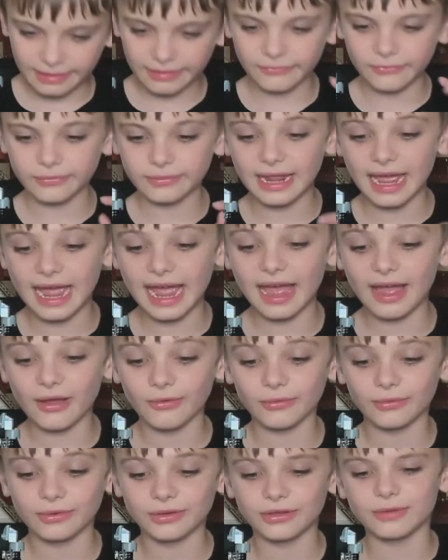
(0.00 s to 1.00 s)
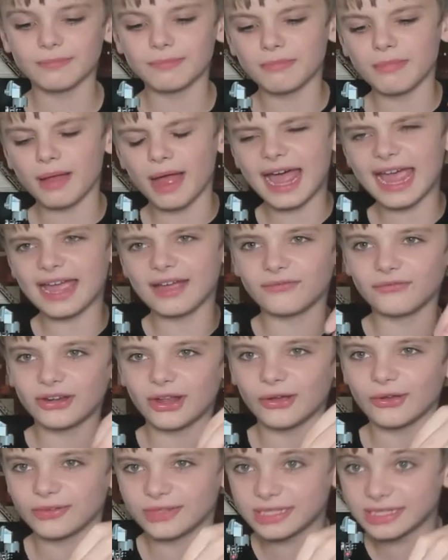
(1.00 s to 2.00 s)
now you might have
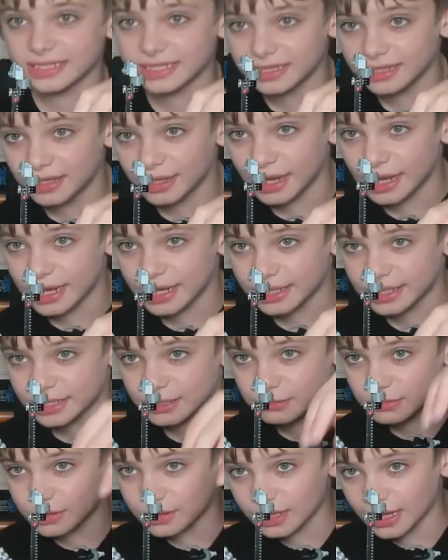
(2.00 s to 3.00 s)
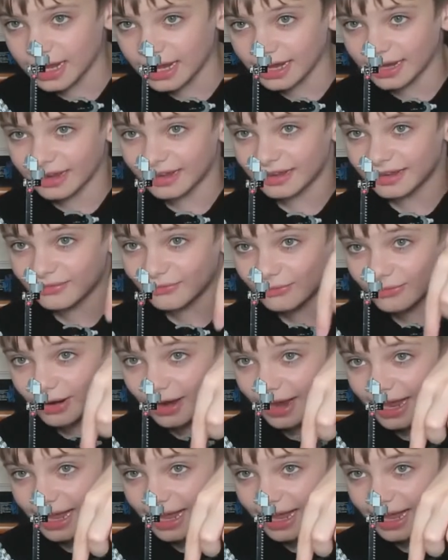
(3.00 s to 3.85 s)
noticed this thing right